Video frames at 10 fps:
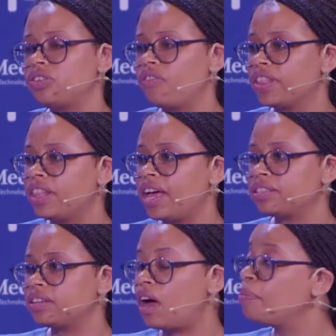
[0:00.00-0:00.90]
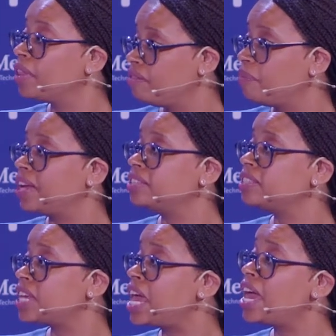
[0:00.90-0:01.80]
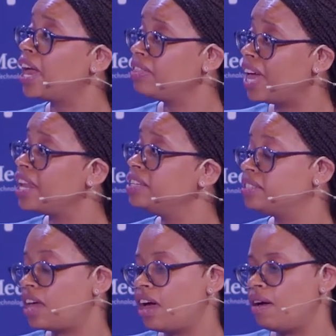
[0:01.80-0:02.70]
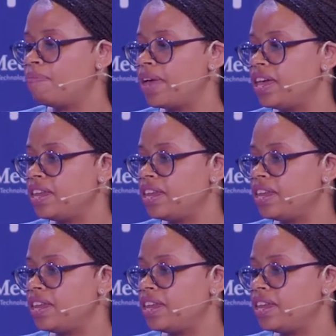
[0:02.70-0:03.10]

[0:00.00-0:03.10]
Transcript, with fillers: over the last couple of months, and that is um, an